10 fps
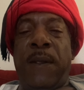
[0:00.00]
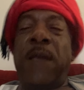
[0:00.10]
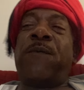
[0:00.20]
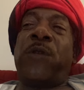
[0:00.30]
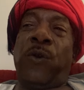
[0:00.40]

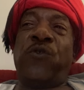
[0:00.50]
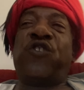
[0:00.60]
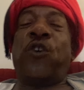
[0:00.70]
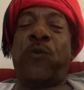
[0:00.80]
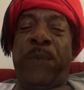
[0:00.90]
If you
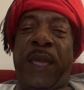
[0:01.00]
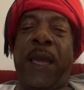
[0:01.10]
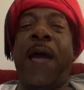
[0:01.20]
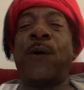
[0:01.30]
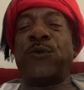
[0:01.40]
show me
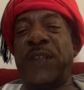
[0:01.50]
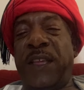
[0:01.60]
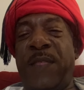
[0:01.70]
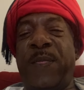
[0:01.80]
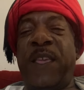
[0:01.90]
how to
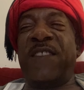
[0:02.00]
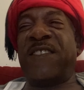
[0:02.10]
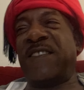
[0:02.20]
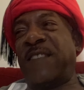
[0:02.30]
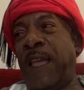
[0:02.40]
get the
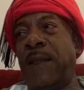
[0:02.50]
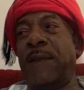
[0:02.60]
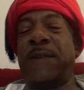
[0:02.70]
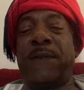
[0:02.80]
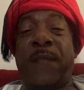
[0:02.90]

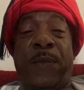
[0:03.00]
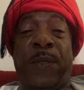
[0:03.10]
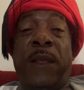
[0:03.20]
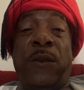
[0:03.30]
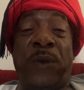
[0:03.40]
estates that
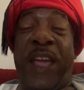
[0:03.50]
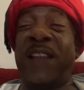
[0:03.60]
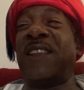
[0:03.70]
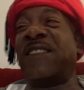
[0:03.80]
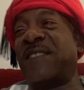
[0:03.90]
the
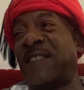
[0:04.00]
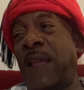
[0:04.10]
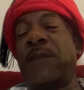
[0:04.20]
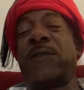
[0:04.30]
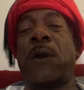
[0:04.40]
United
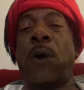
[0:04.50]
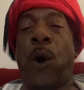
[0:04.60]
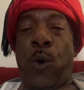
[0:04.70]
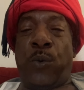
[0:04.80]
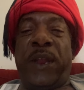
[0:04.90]
States are
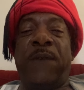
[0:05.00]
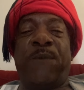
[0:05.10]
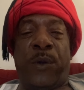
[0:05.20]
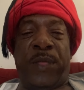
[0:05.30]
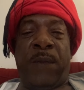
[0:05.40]
holding
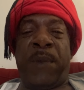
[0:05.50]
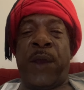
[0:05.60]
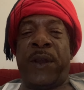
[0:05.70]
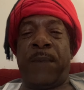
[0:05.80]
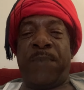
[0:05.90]
for the
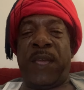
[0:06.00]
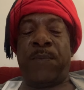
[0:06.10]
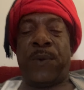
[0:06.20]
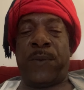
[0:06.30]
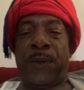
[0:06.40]
American
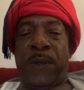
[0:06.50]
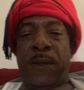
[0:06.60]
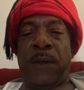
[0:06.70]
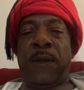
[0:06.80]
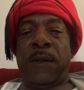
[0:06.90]
people,
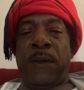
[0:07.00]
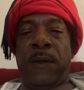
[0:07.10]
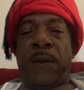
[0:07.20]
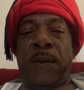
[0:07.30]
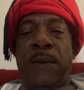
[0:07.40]

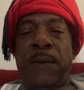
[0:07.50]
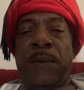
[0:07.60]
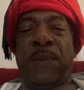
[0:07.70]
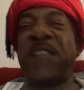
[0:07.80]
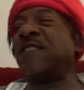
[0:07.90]

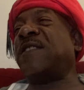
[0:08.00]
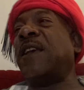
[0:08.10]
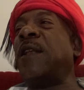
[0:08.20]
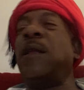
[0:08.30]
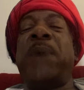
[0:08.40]
this is to
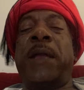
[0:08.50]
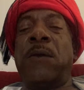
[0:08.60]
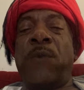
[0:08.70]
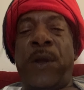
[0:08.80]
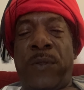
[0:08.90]
anybody
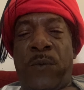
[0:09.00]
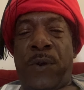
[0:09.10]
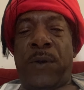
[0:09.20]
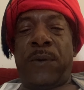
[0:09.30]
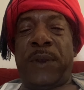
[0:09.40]
around the
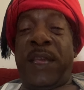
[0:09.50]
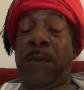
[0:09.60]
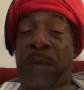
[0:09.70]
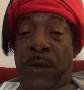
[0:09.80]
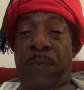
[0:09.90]
world.
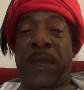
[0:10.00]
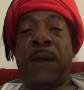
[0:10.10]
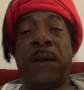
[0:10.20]
Email me.